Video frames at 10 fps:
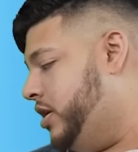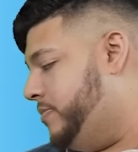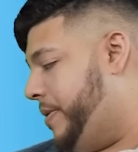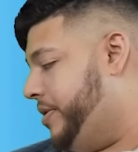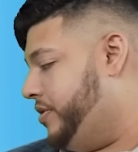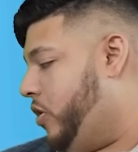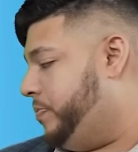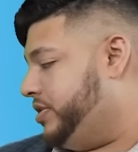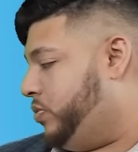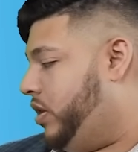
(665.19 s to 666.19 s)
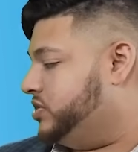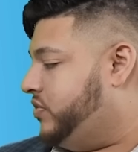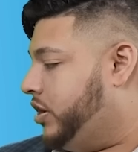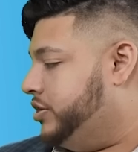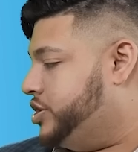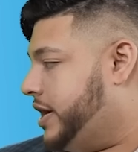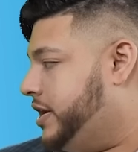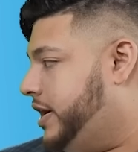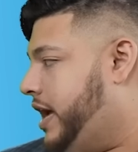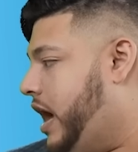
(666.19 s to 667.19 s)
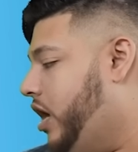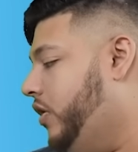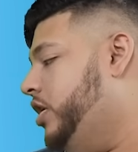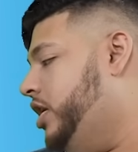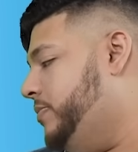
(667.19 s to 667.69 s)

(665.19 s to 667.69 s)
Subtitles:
Maybe you'd open the Wells Fargo checking account.